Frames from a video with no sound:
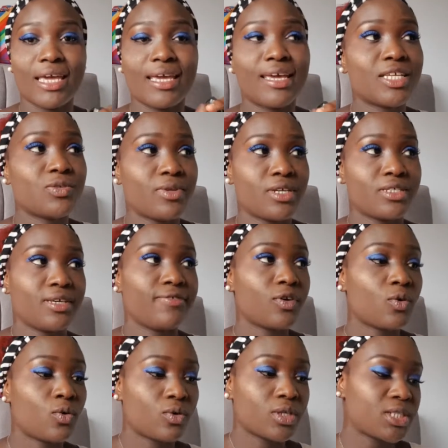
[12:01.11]
Yeah, it
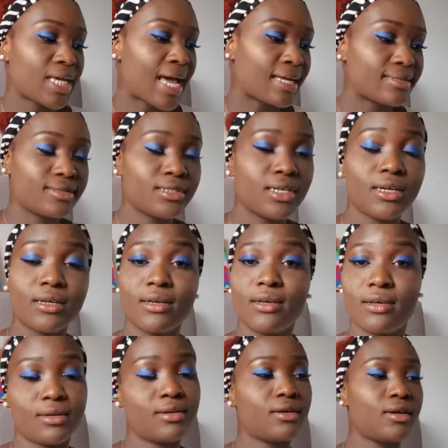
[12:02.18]
gets really difficult,
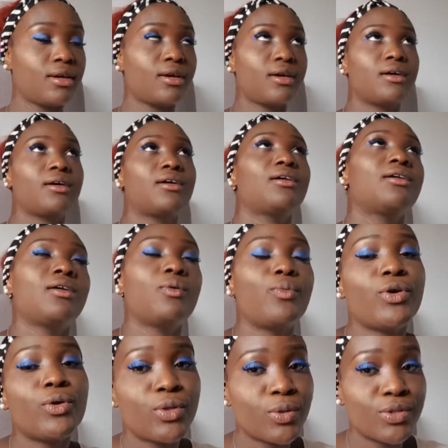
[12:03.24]
and
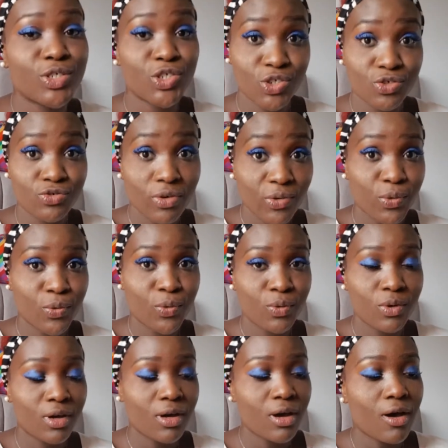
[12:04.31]
we all know the
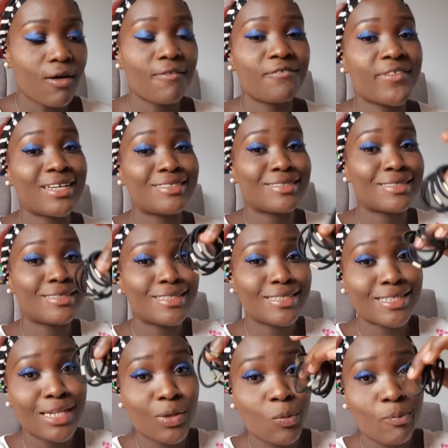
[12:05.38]
struggle of
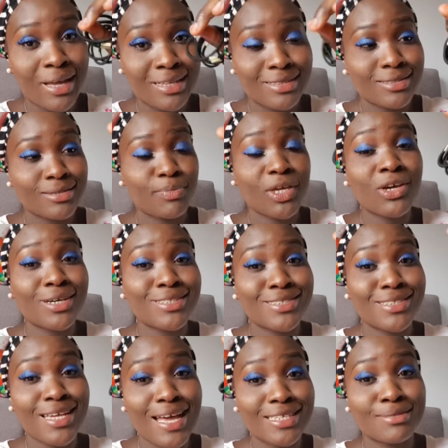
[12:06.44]
finding these little
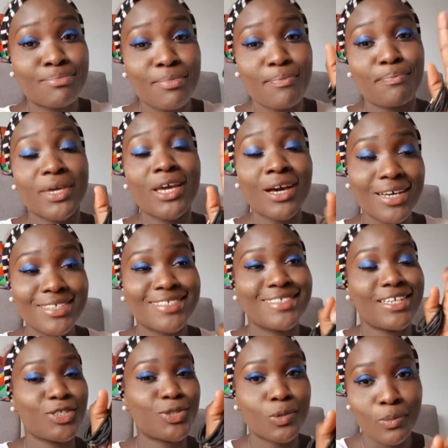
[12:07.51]
bands, because
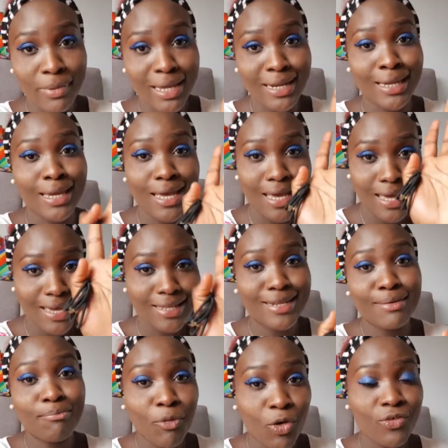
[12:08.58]
there are so
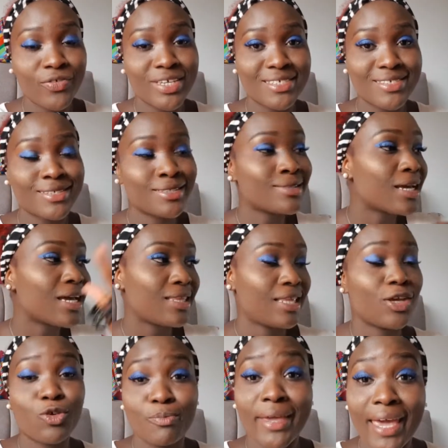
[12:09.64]
many, there's more
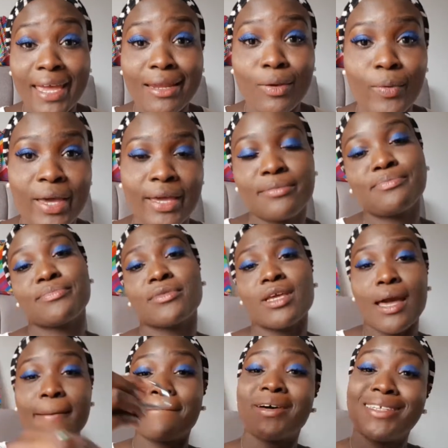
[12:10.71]
reason they could be
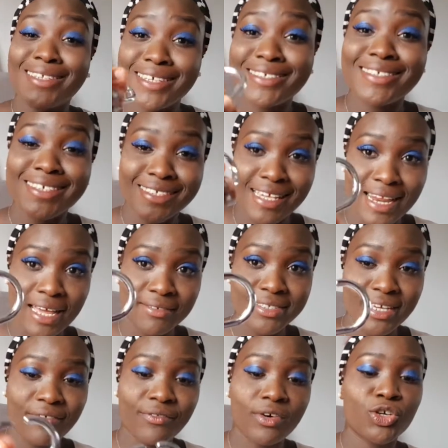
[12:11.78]
anywhere. But
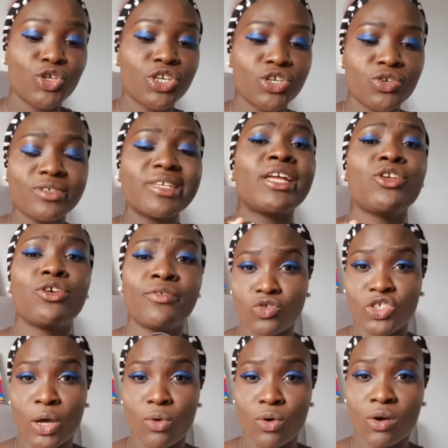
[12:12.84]
this is the lifesaver. You can
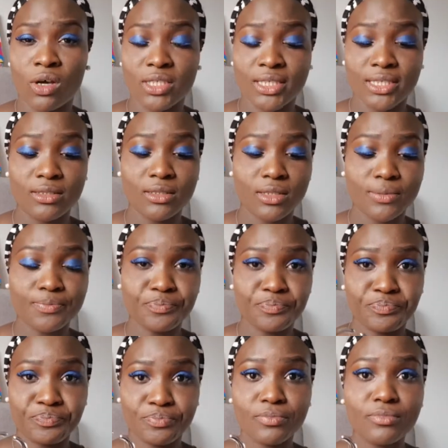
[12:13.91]
use any of your shower
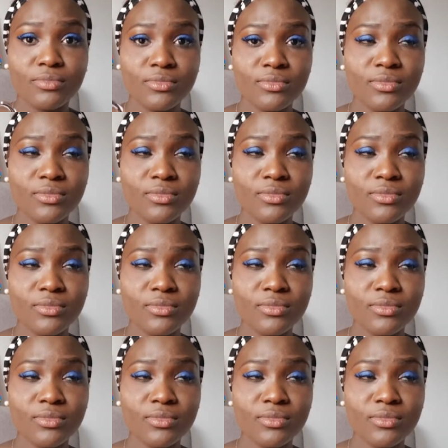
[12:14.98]
curtains.